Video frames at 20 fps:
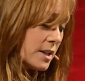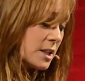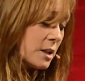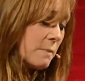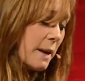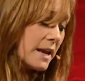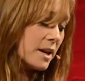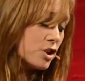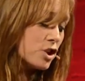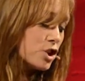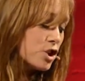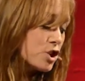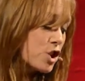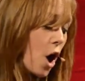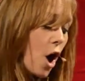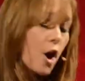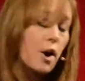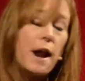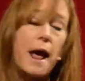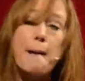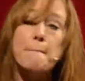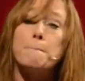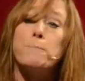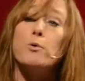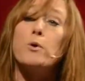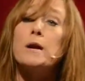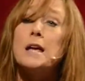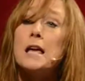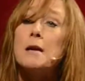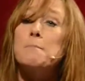to make a start
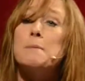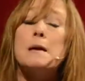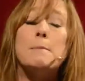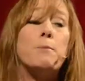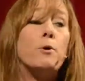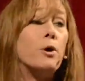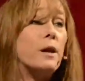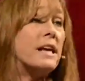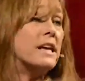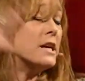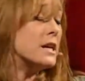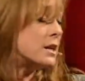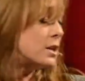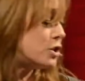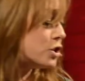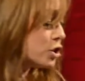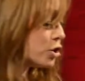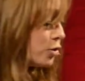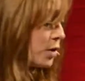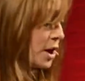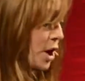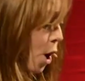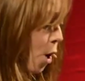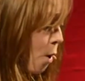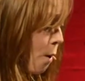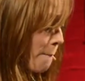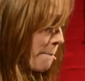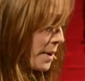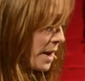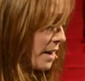at bringing people into the
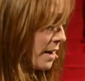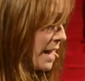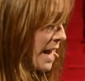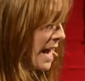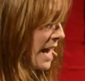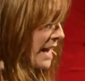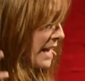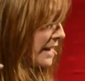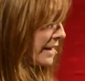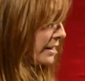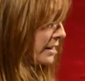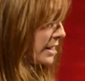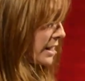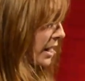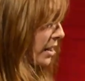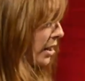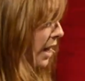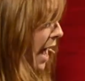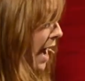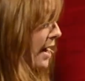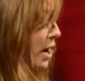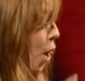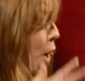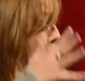open, into light,